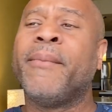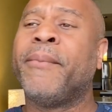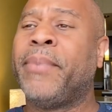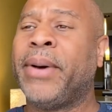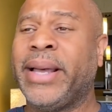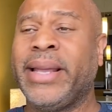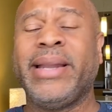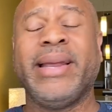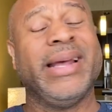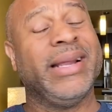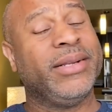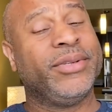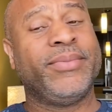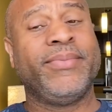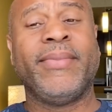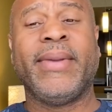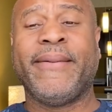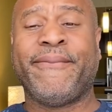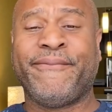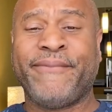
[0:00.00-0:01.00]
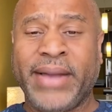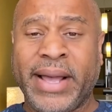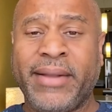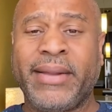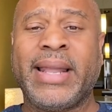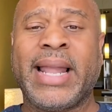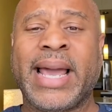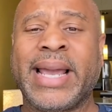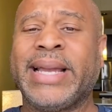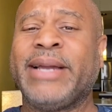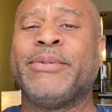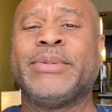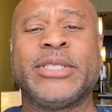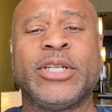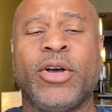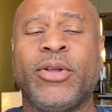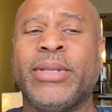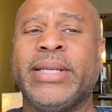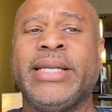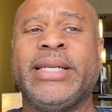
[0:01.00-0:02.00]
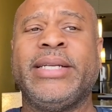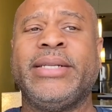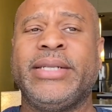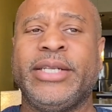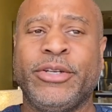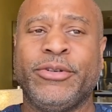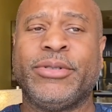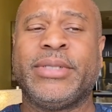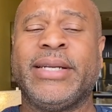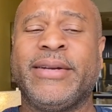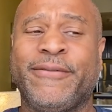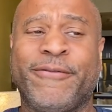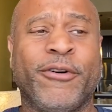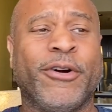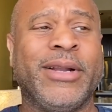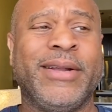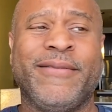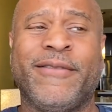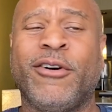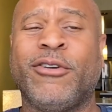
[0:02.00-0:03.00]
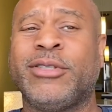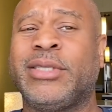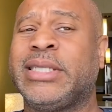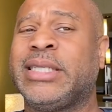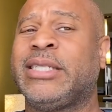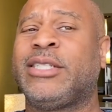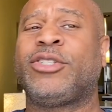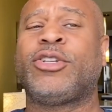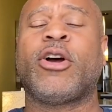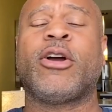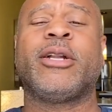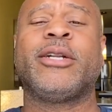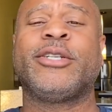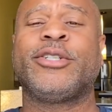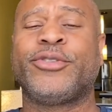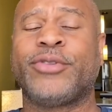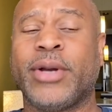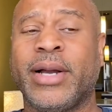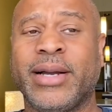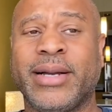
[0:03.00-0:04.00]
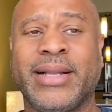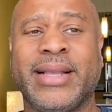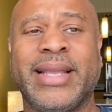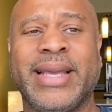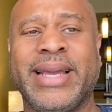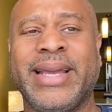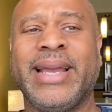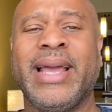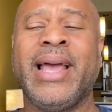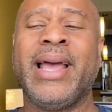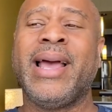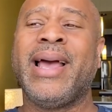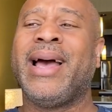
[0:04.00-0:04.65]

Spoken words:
but it felt like it was only using 40 volts. It started struggling.